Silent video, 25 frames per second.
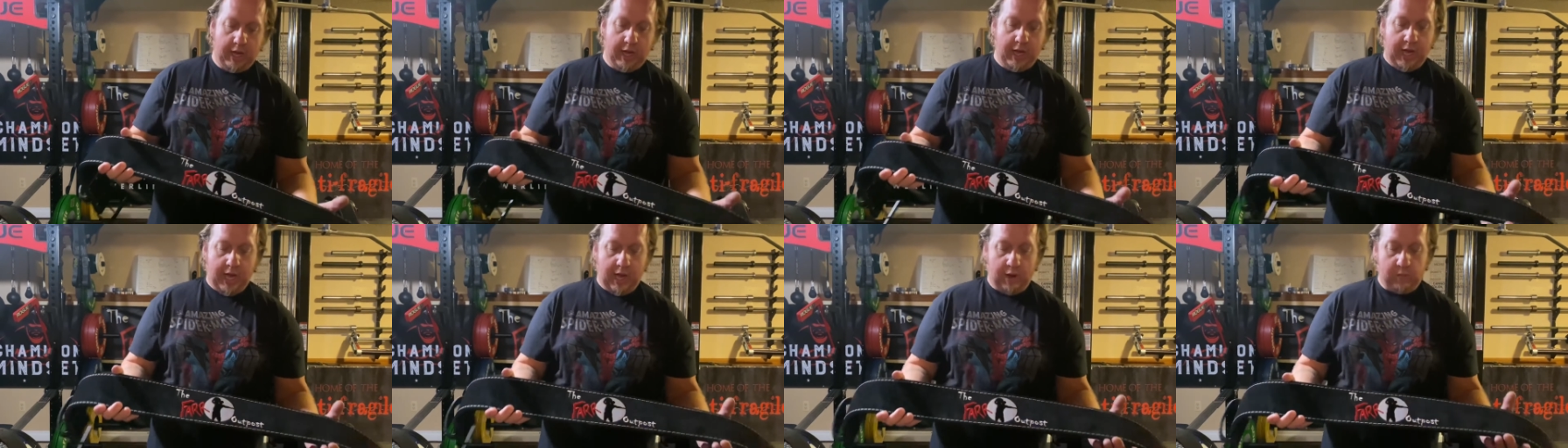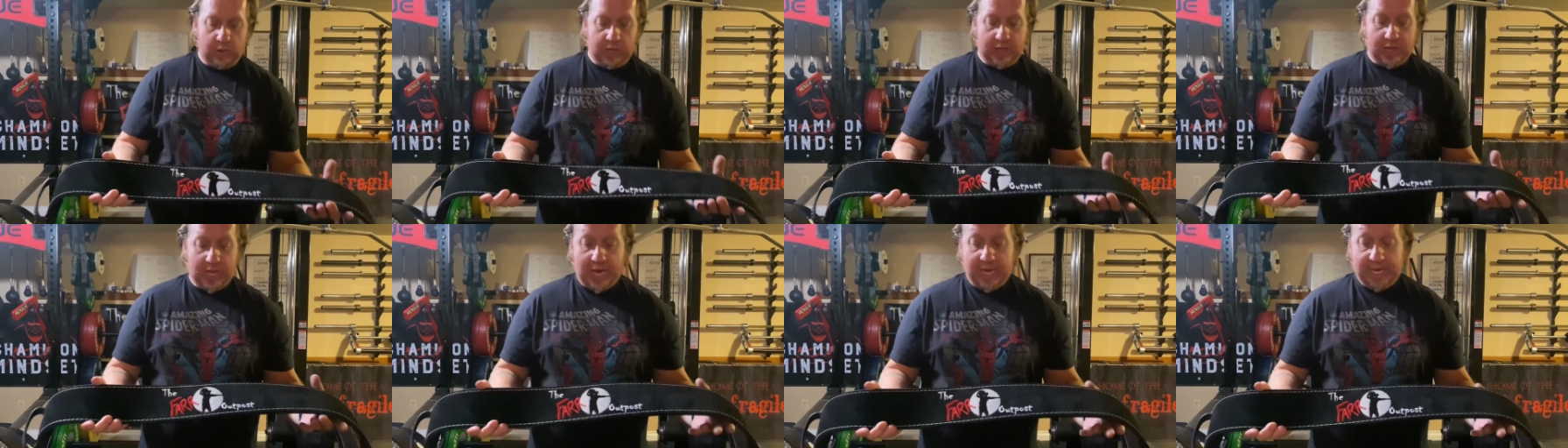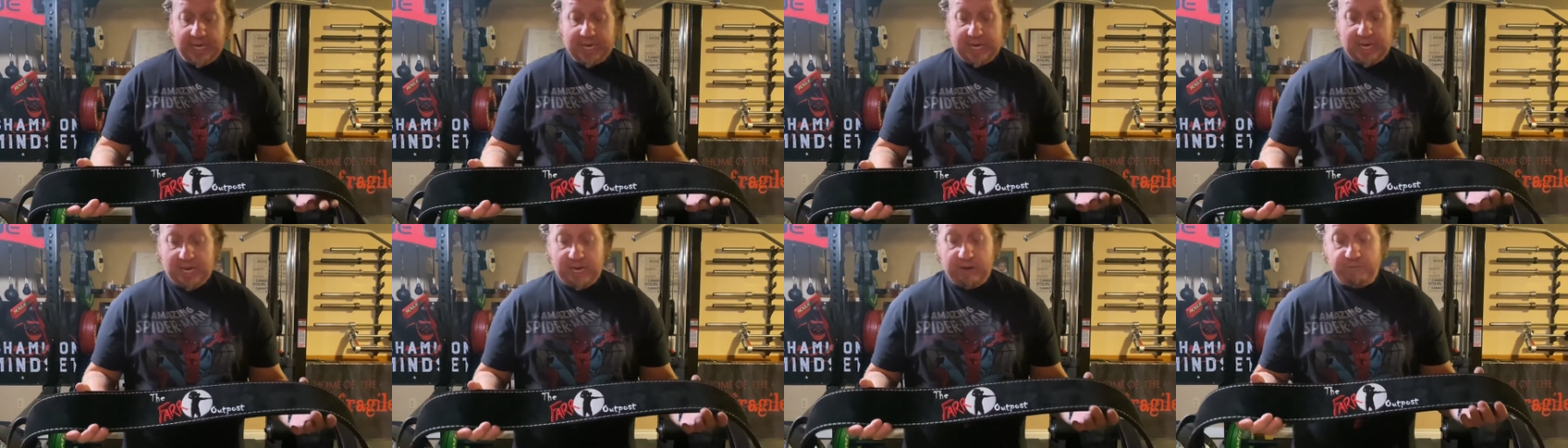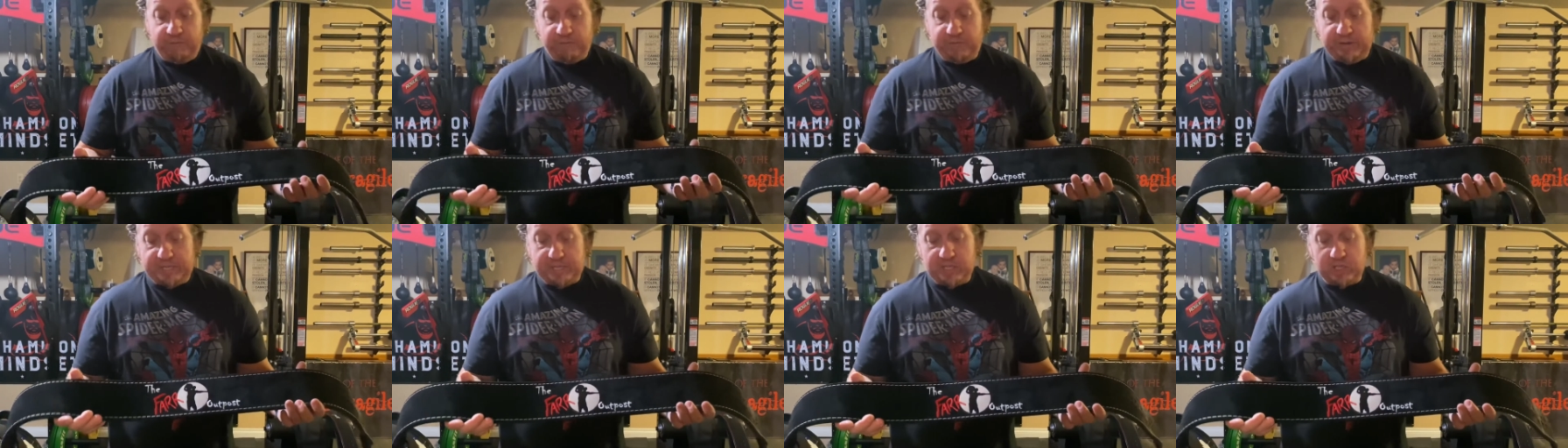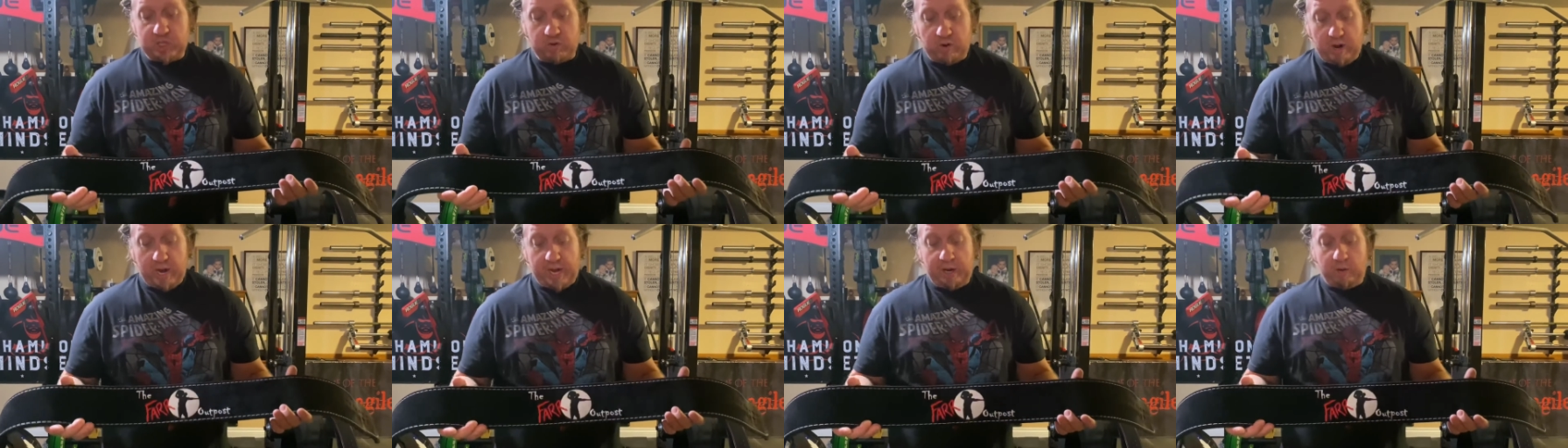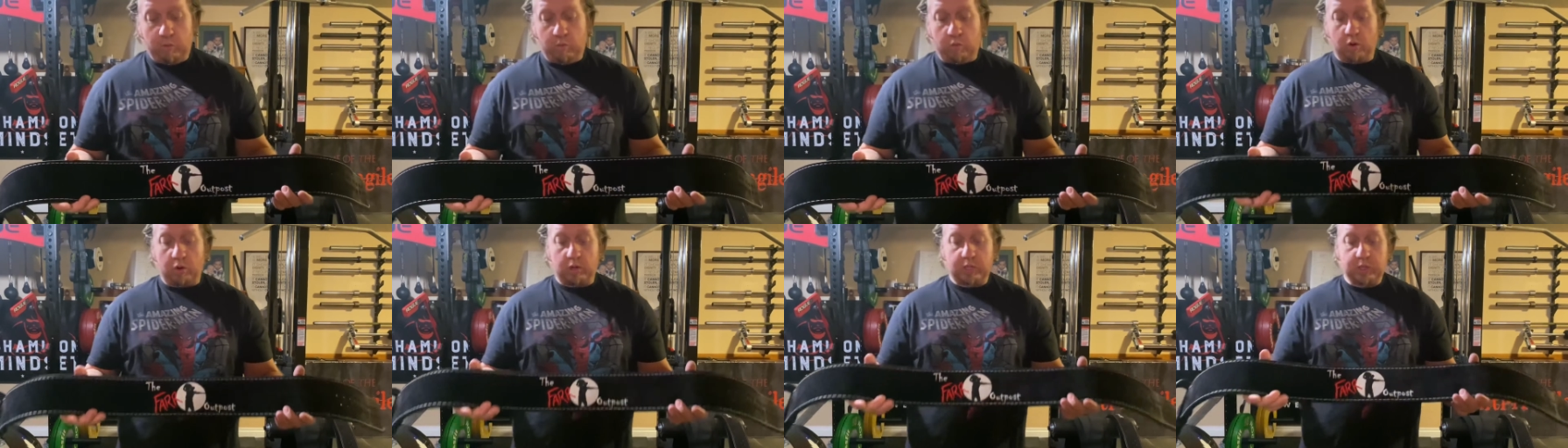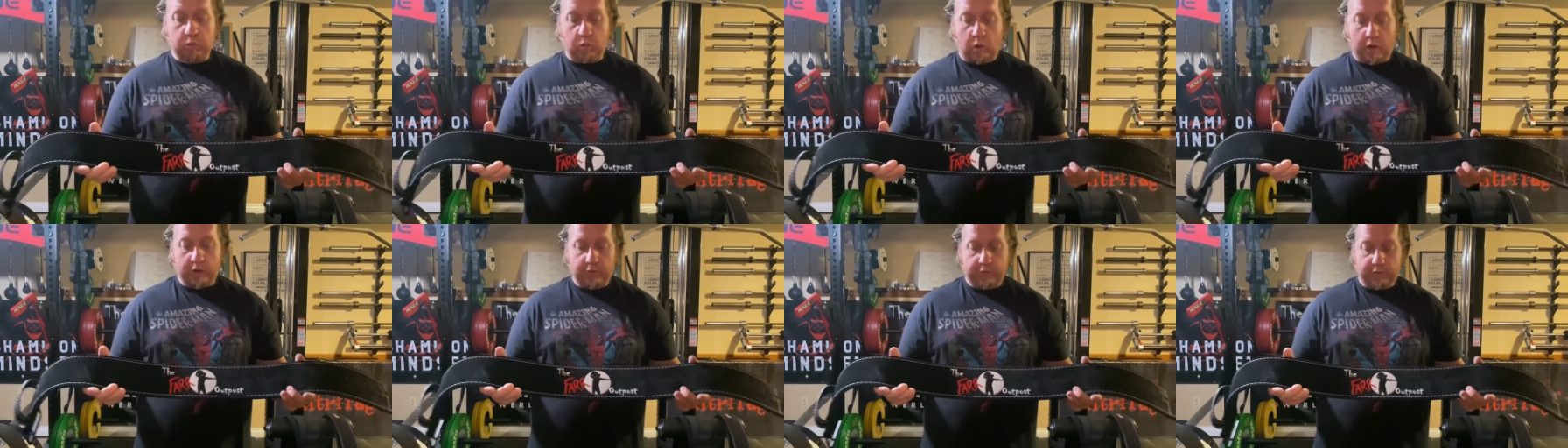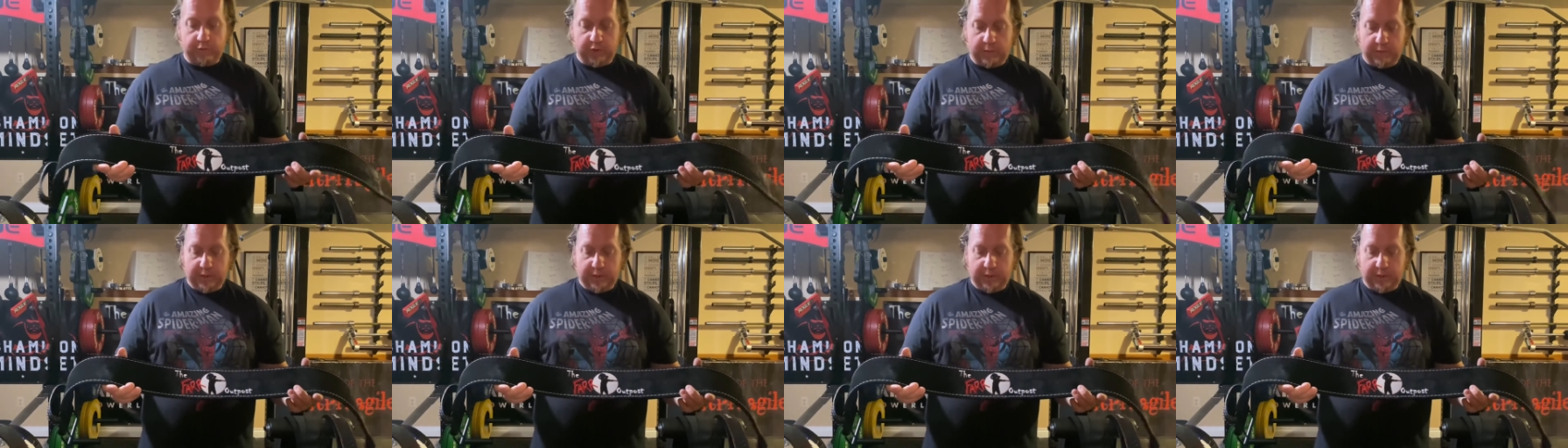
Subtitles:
And we like it. It fits great. It works wonderfully,